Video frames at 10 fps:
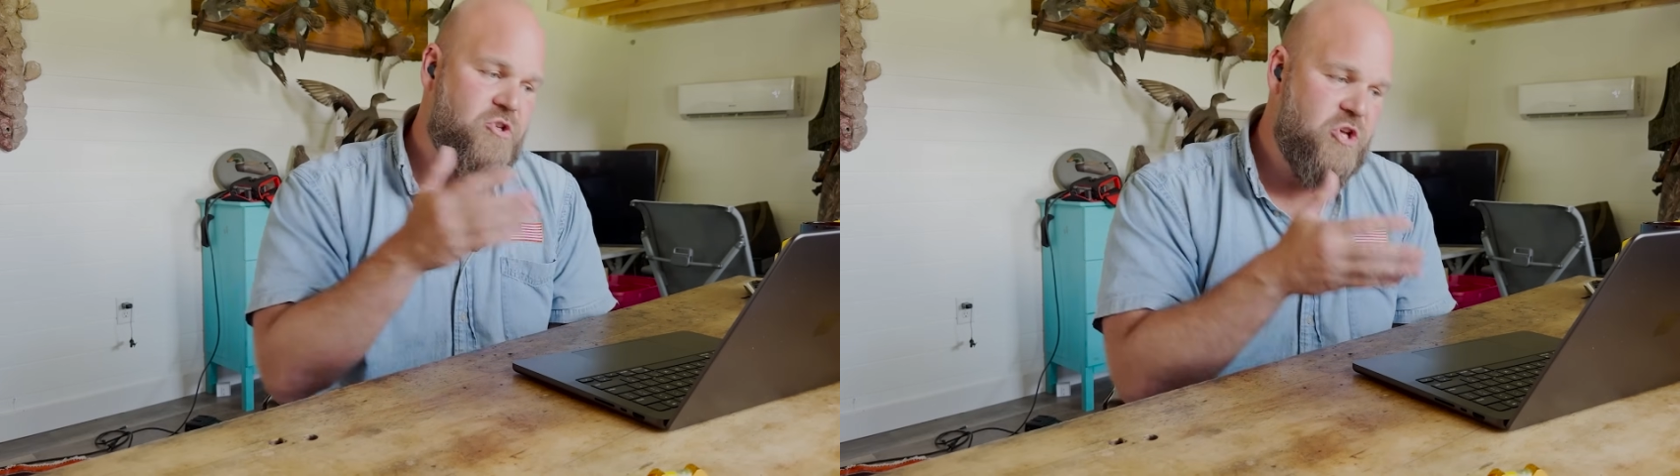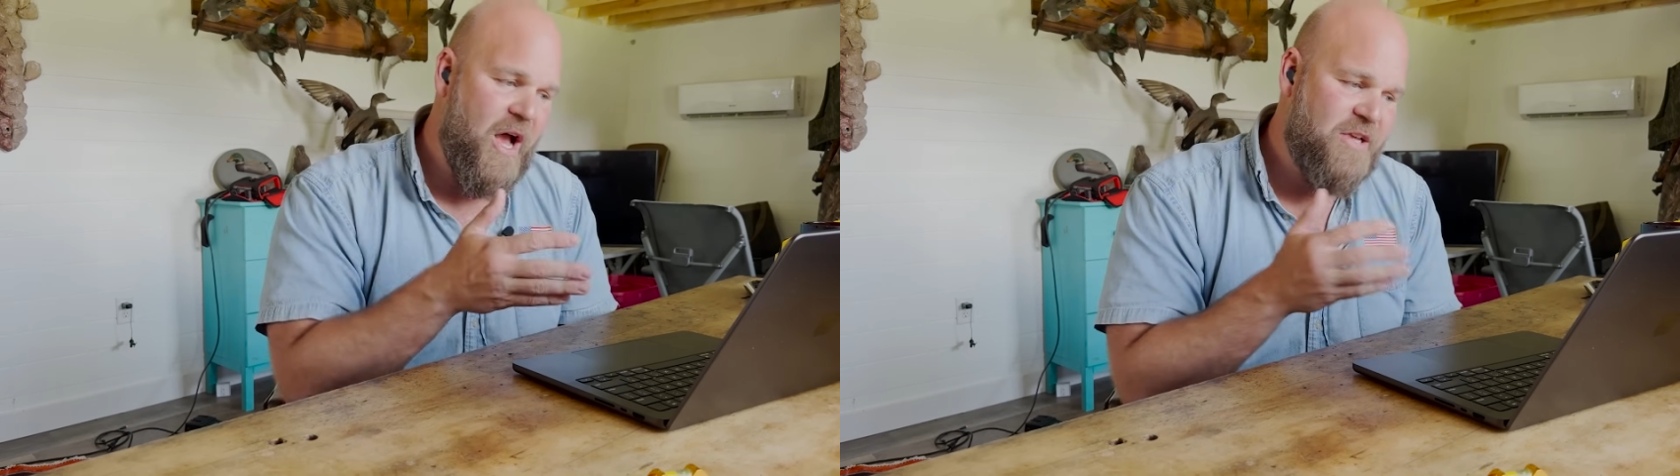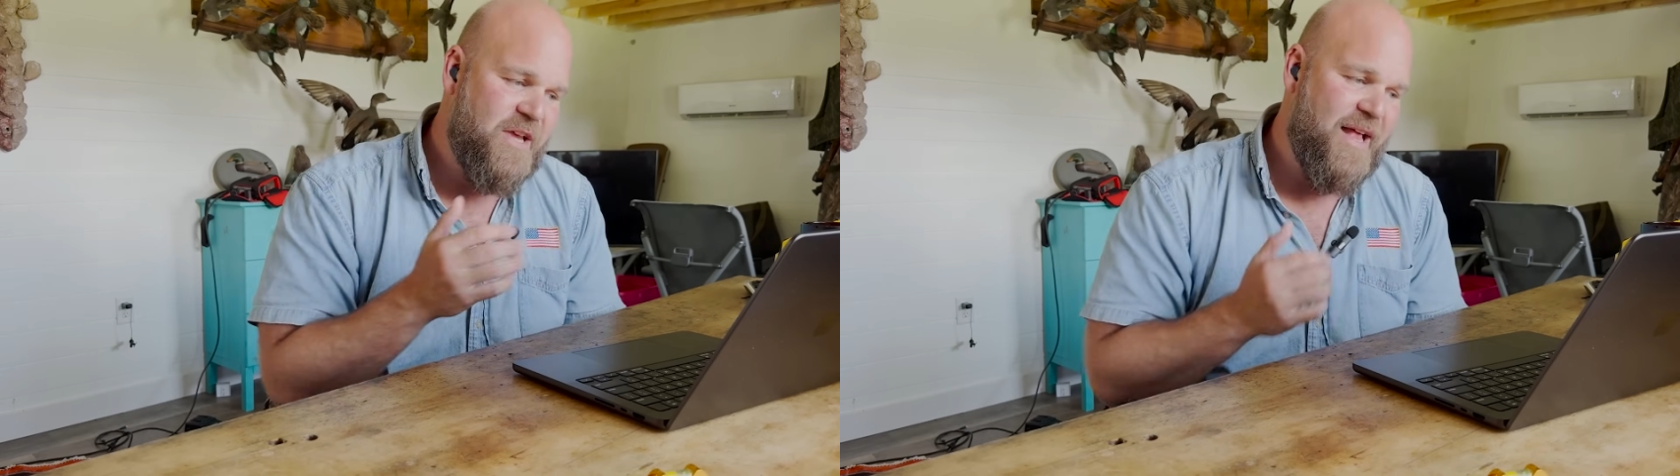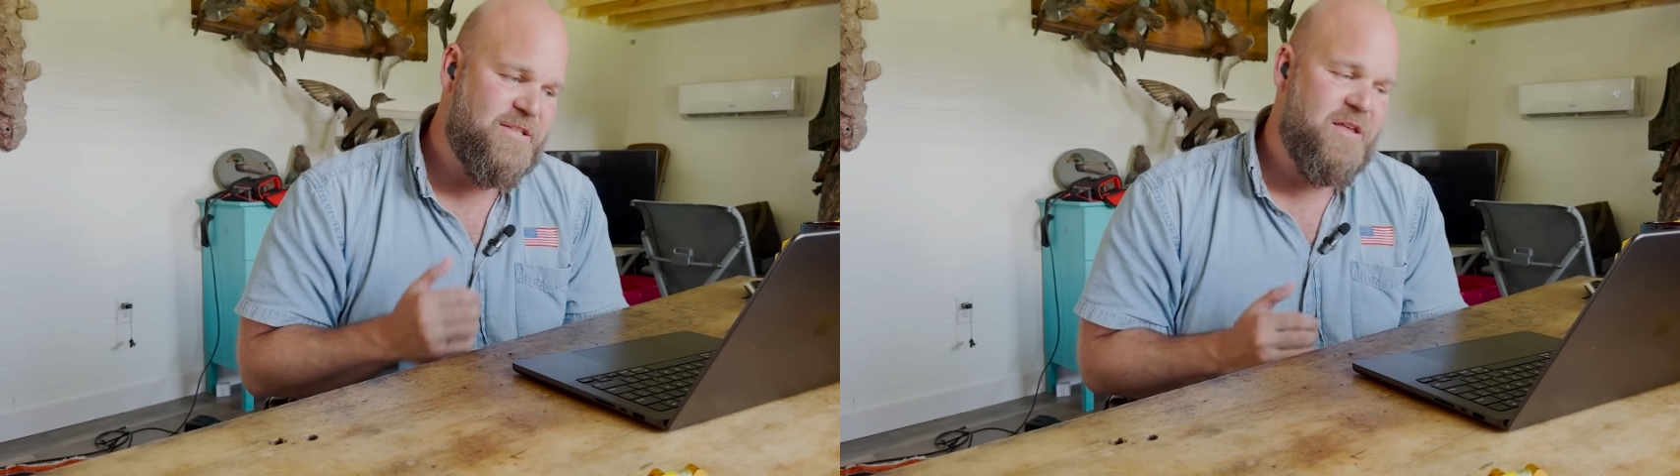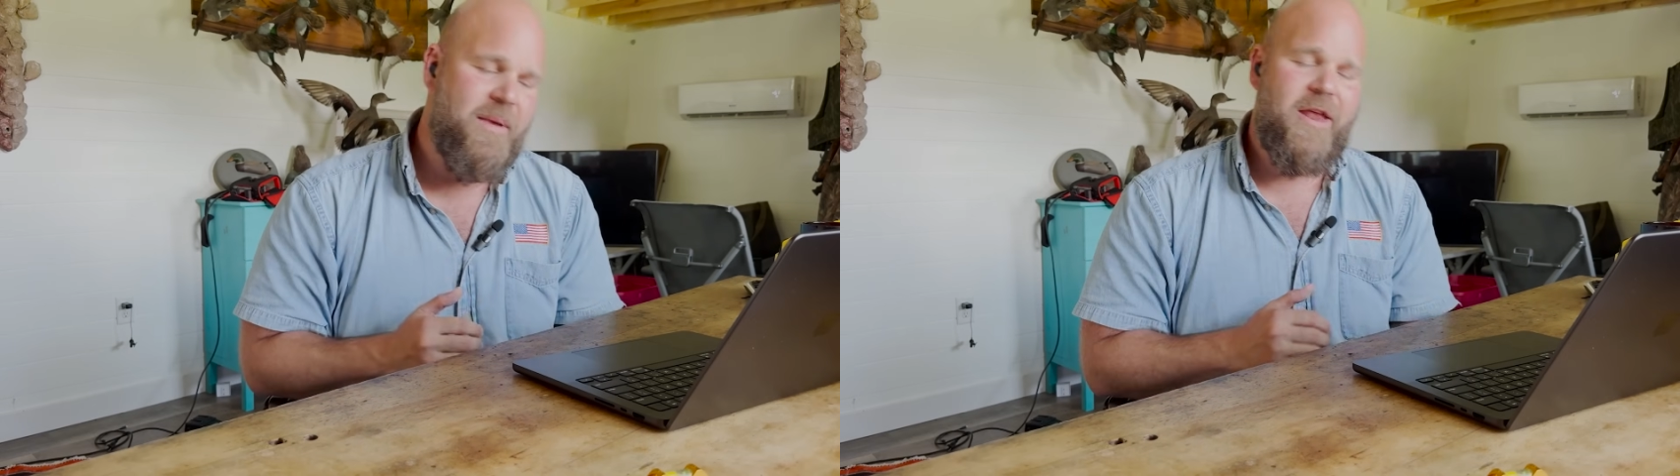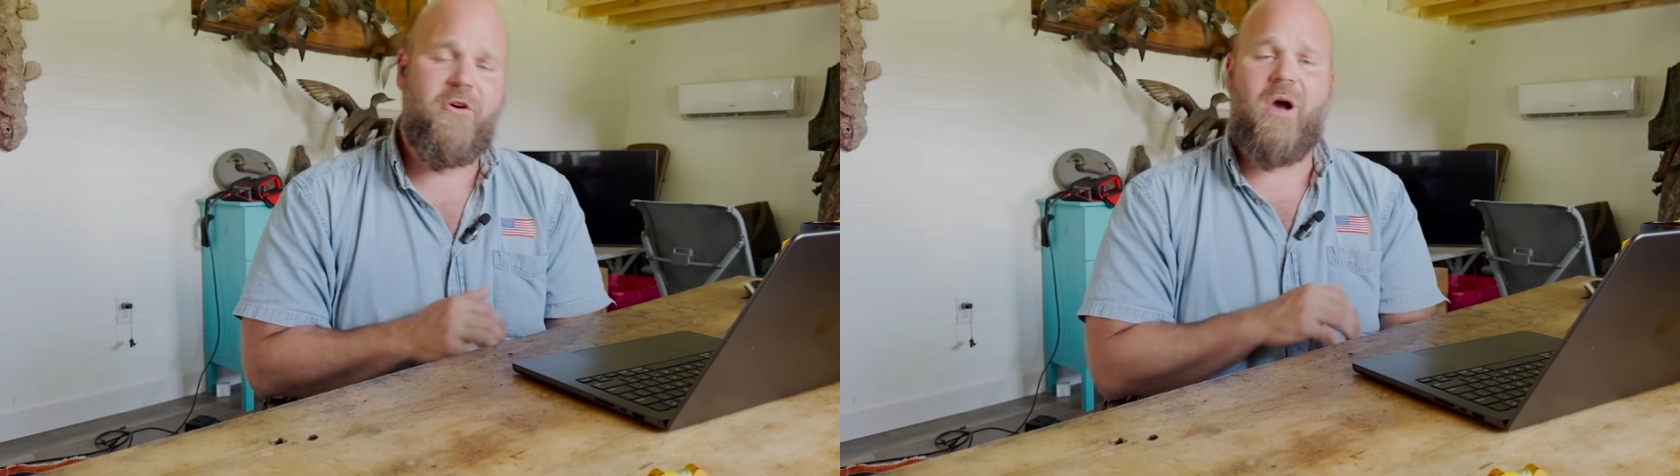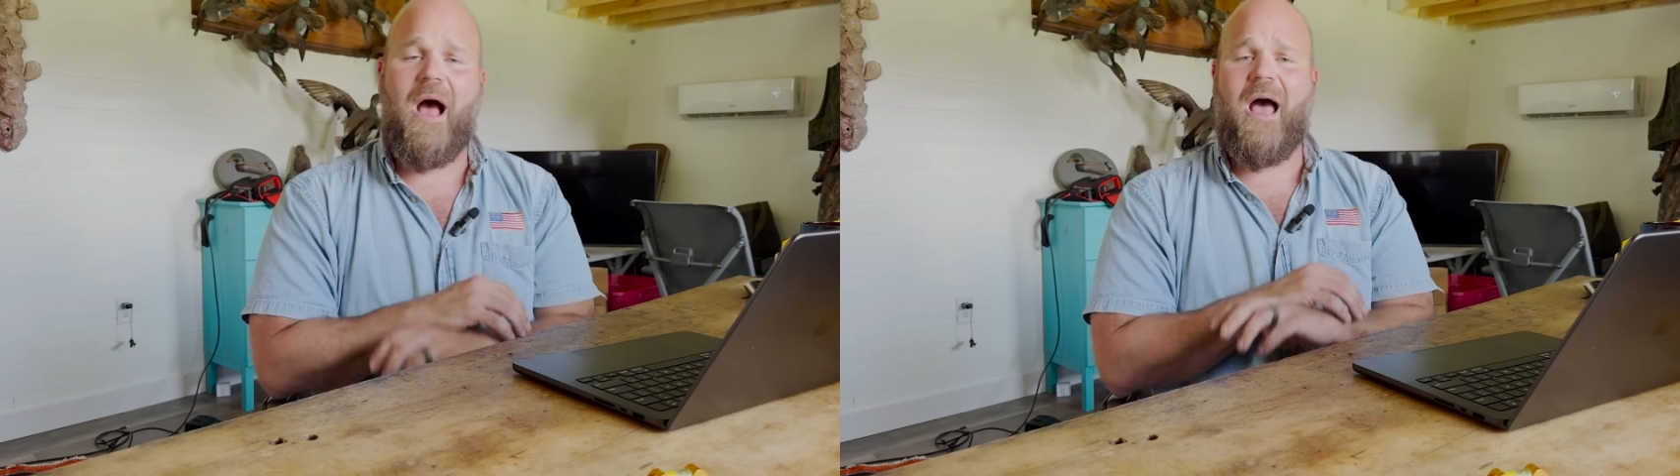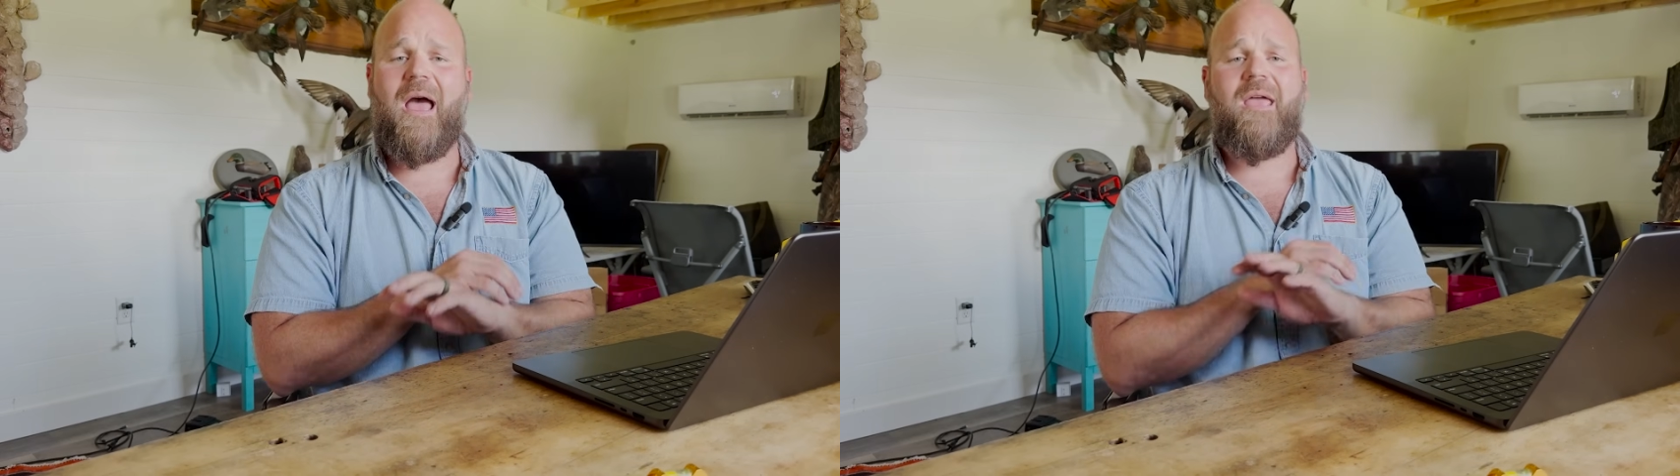Josh adds tomato.
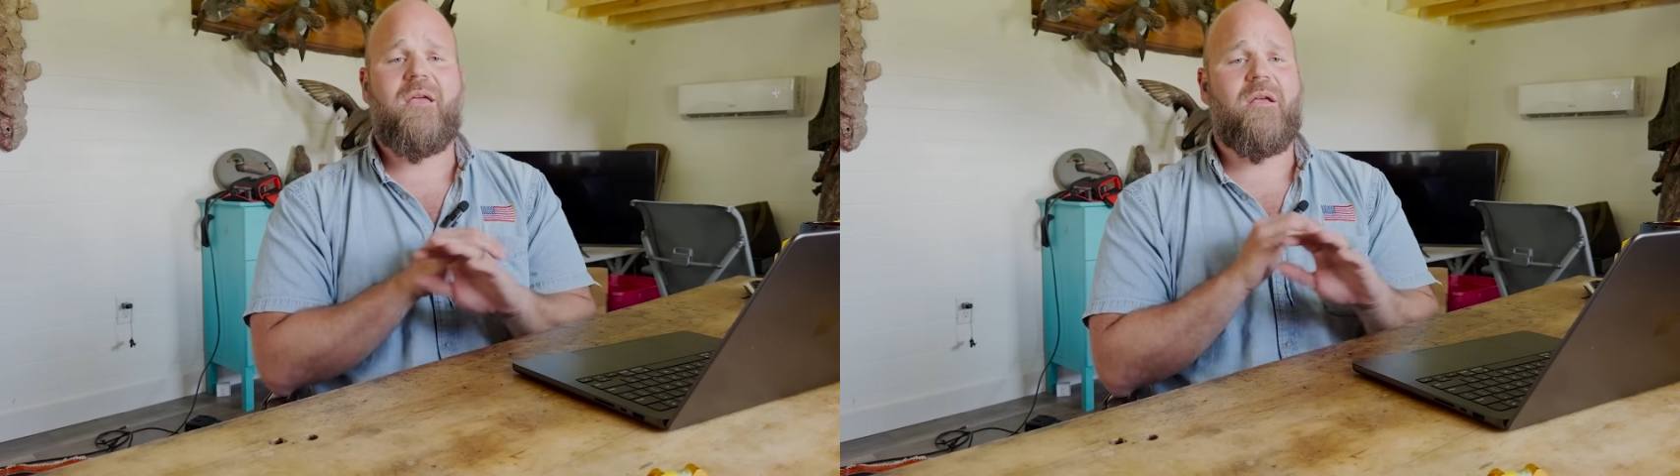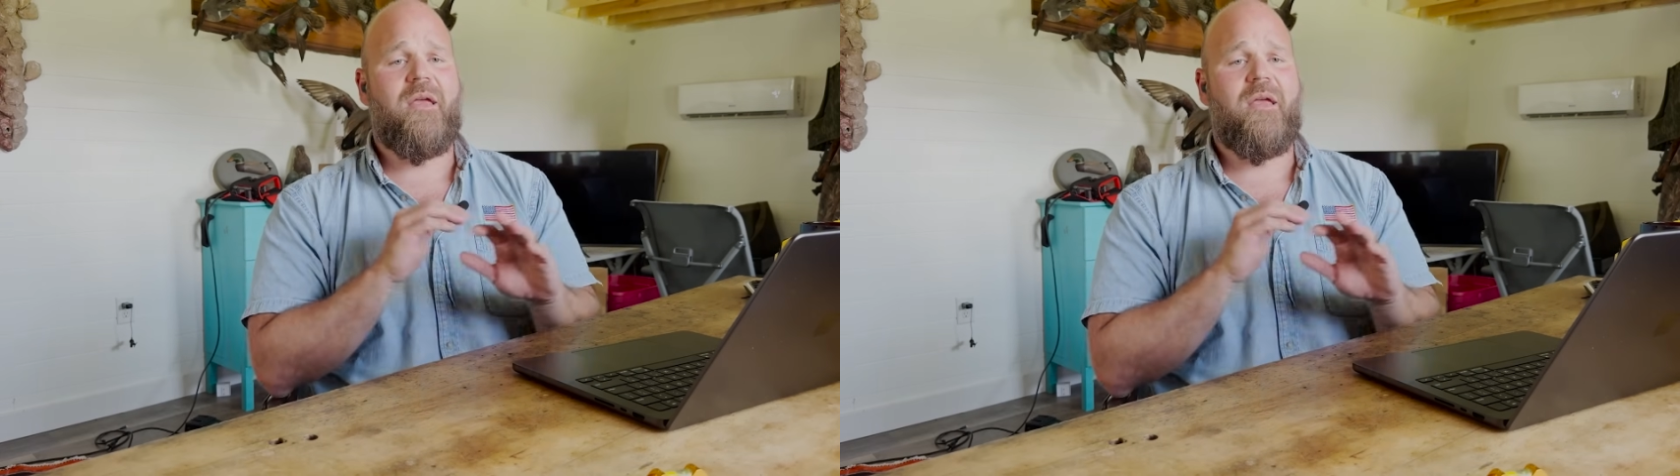I